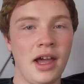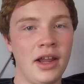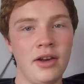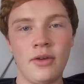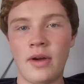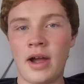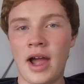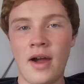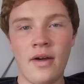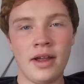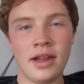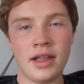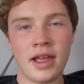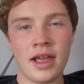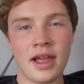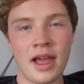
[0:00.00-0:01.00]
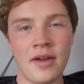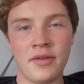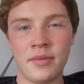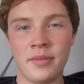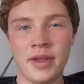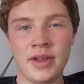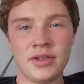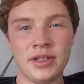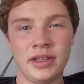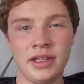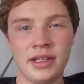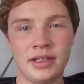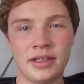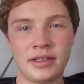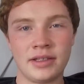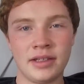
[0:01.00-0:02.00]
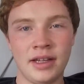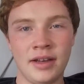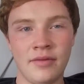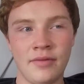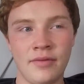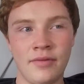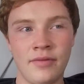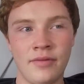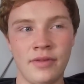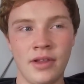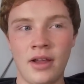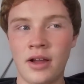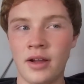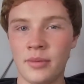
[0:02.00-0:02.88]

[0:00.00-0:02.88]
I don't know how I haven't mentioned this in a vlog